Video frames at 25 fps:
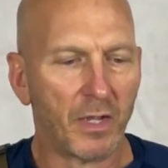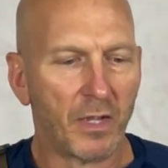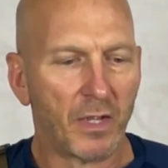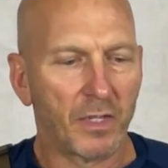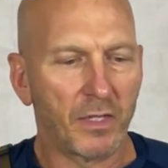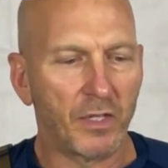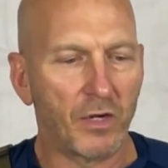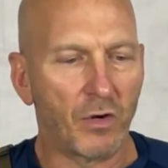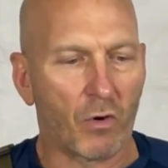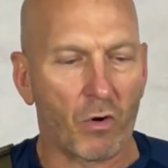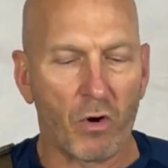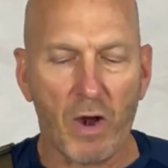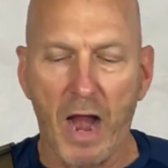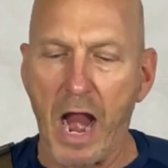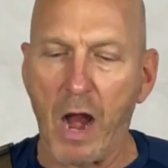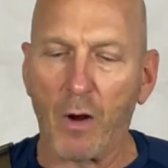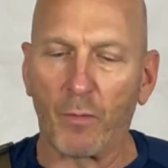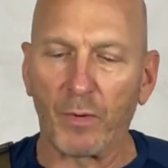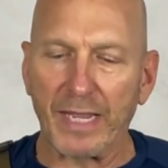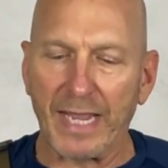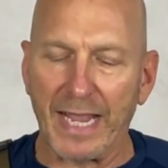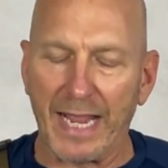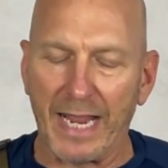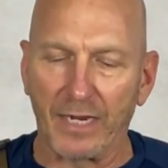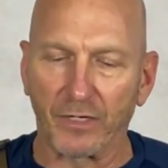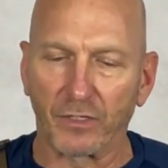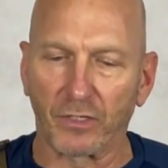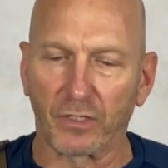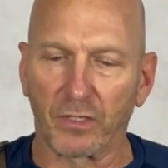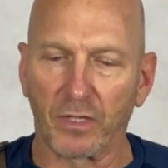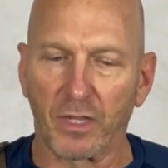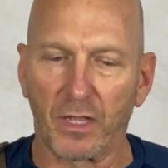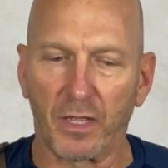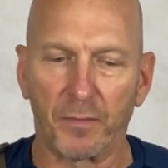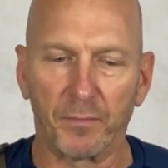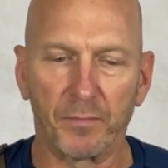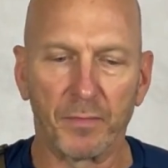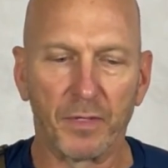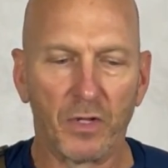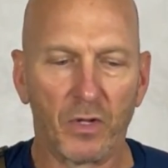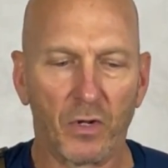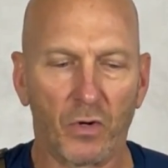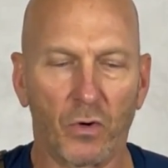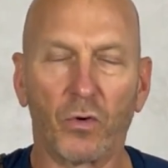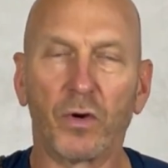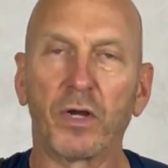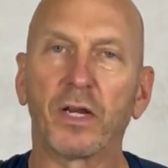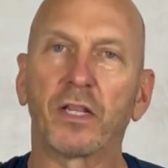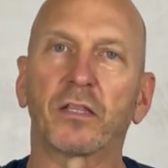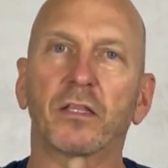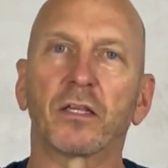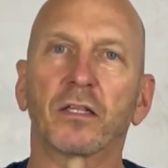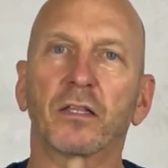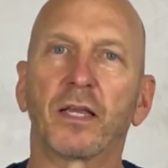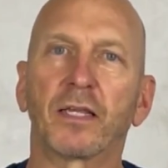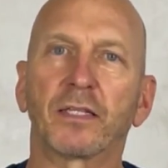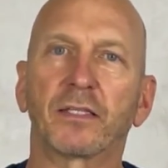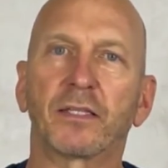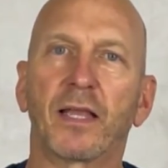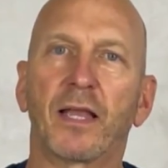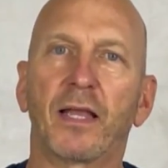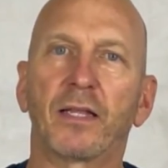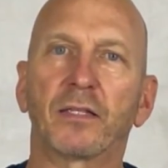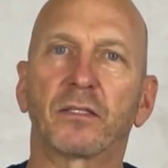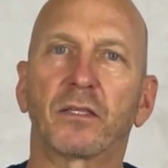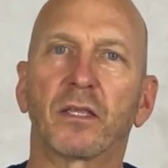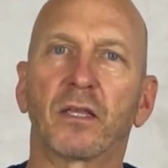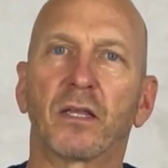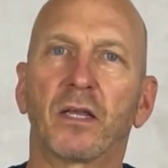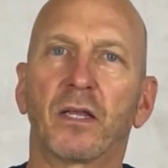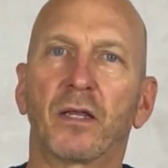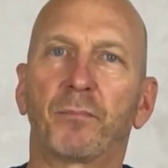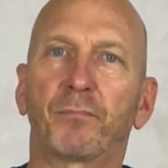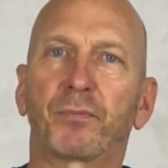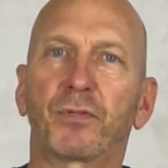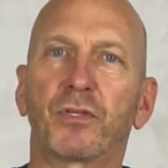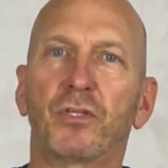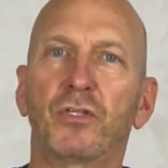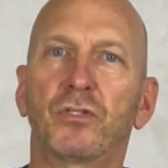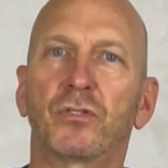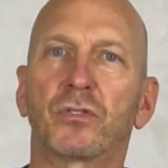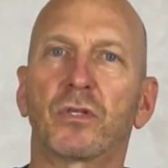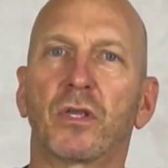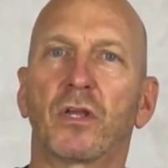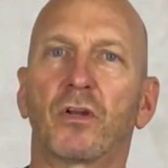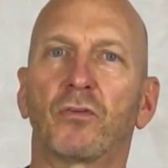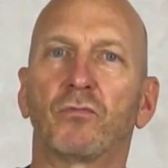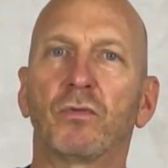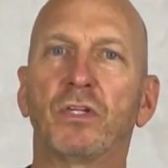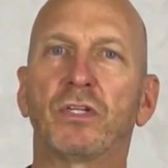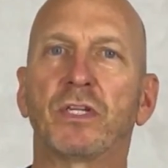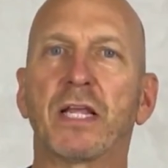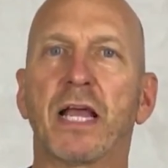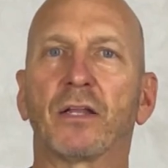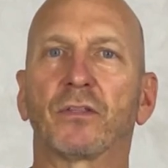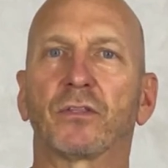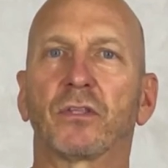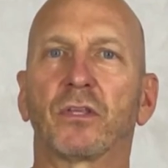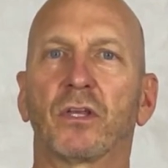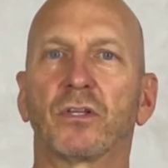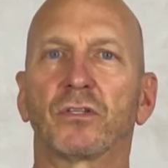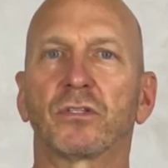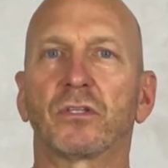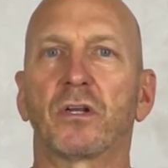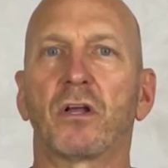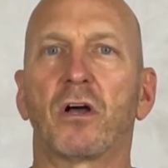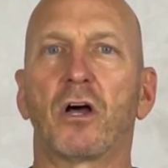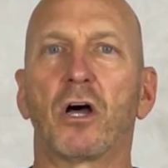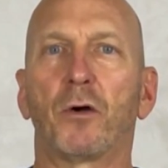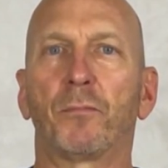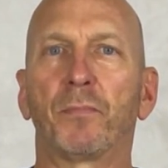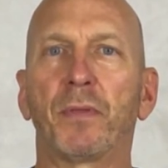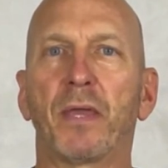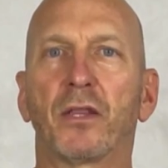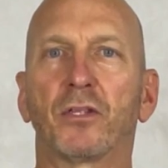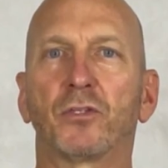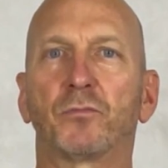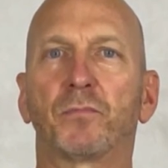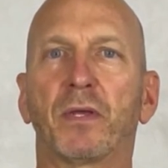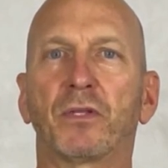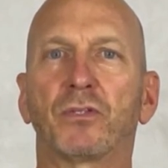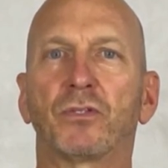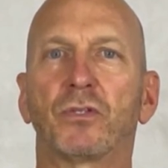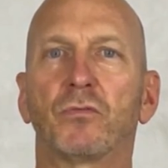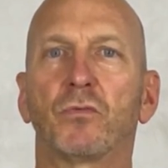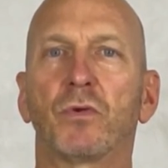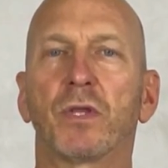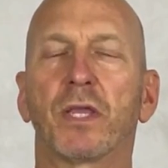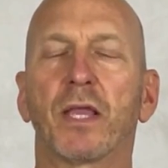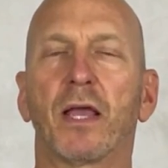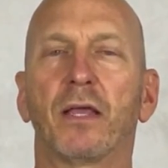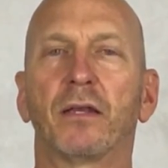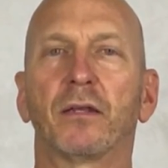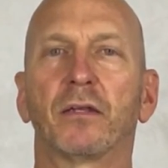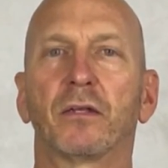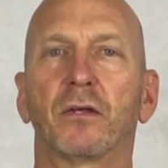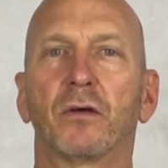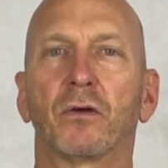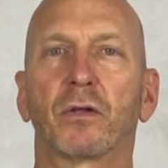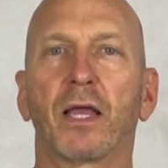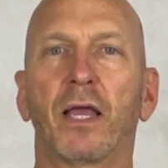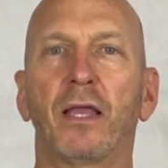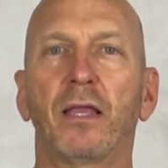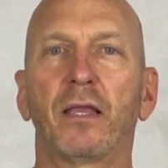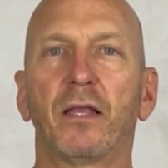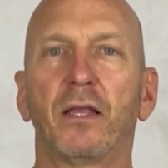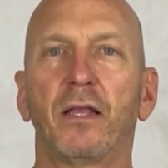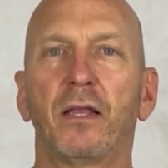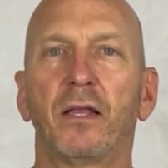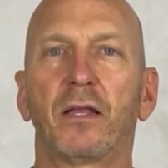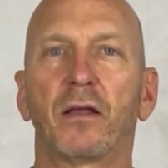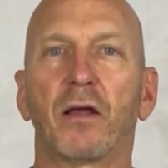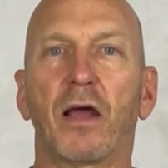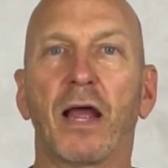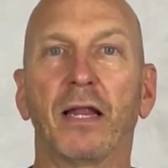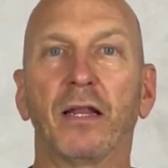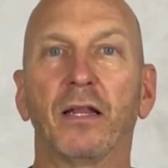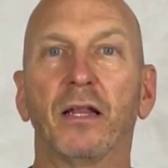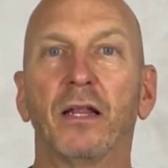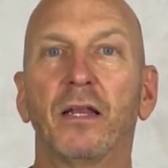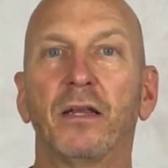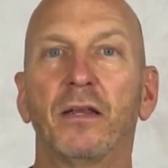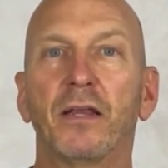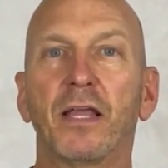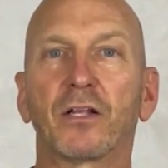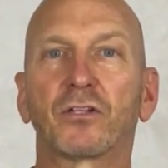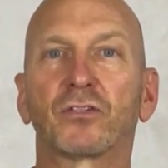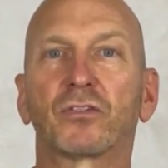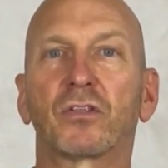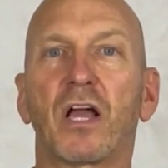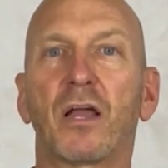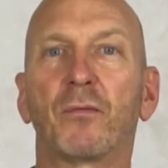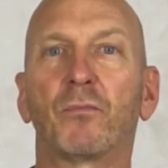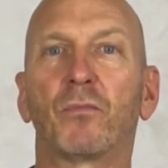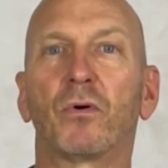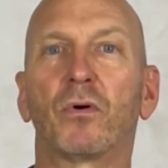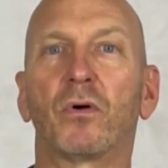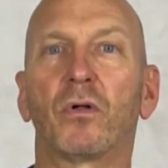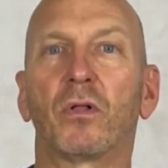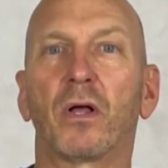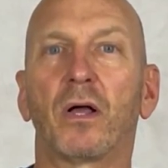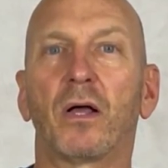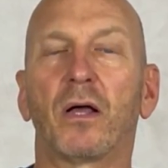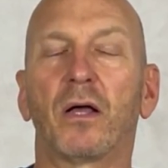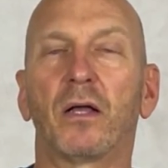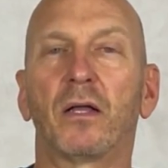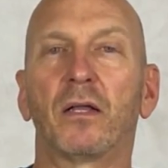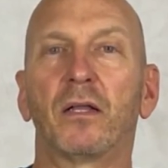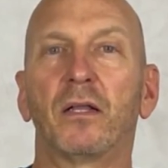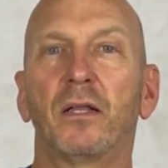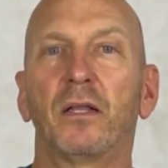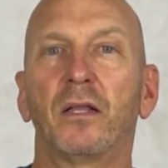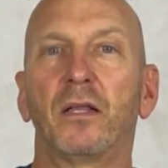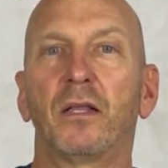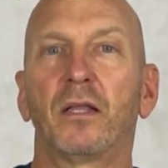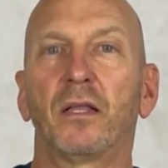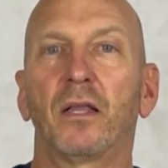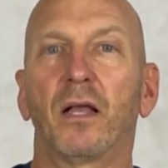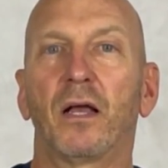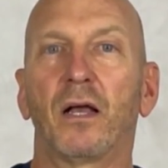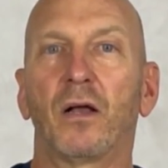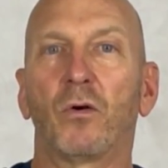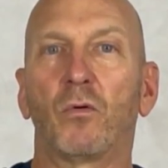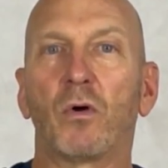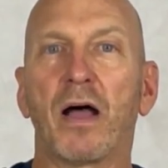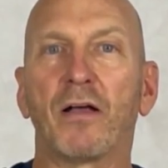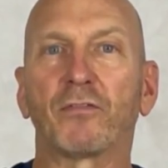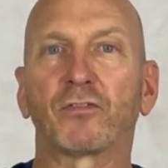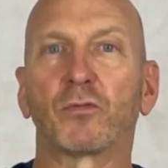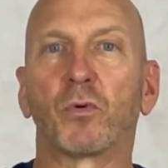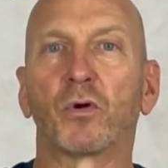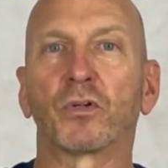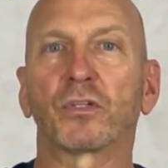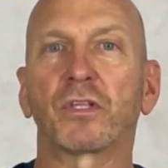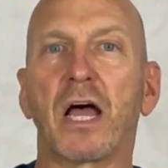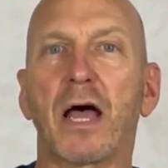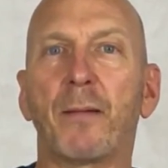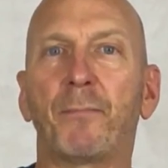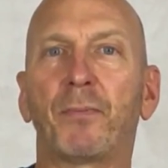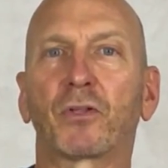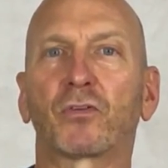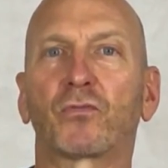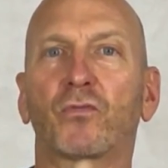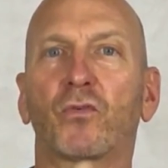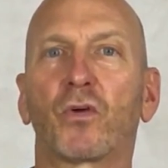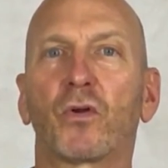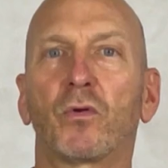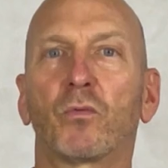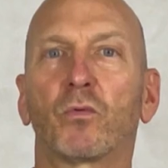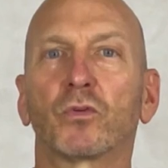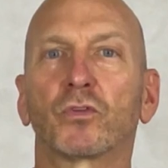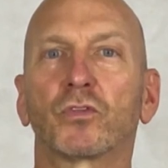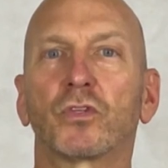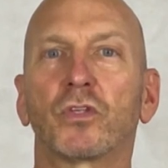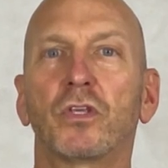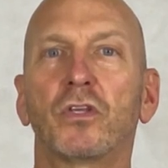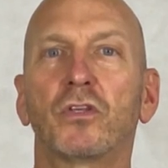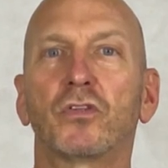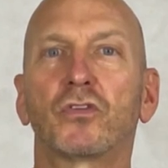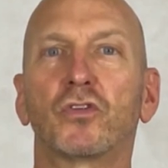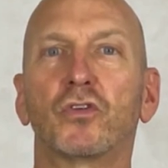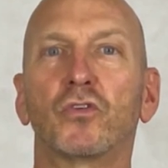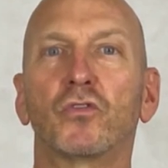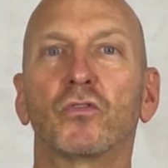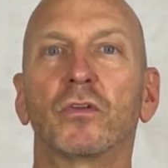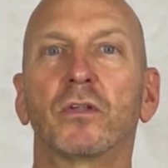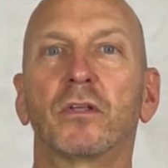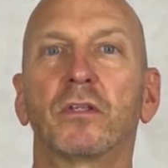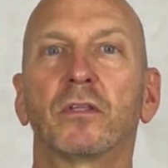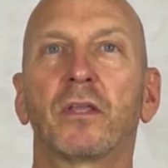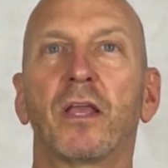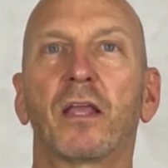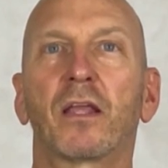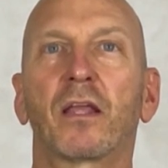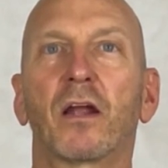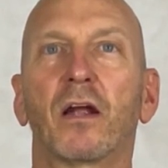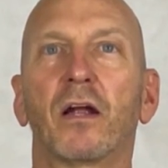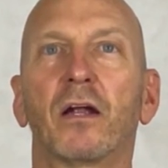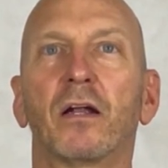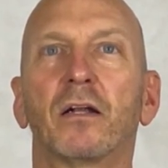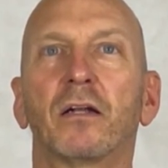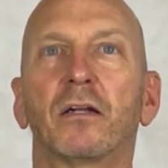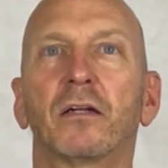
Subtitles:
you know, or how we handle them or anything like that, please reach out to us and I'll help you out as best as we can. Okay? All right. Next time we'll have some more topics for you. We'll see you soon. Take care.